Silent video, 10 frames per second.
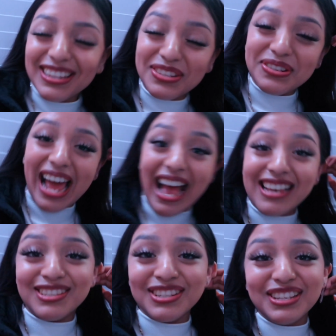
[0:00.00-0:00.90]
Dude,
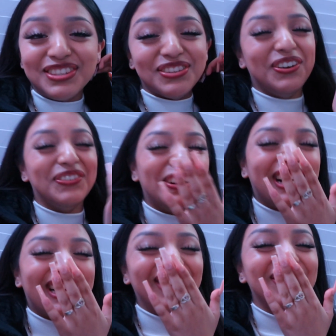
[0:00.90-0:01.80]
Ashley's so
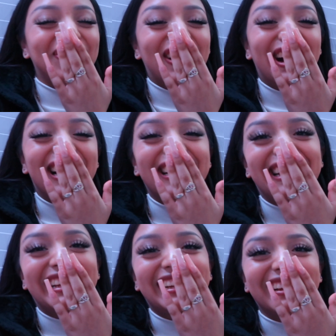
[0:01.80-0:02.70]
fucking
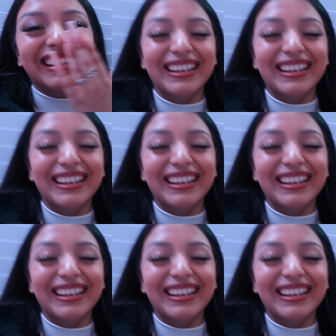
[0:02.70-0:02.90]
funny!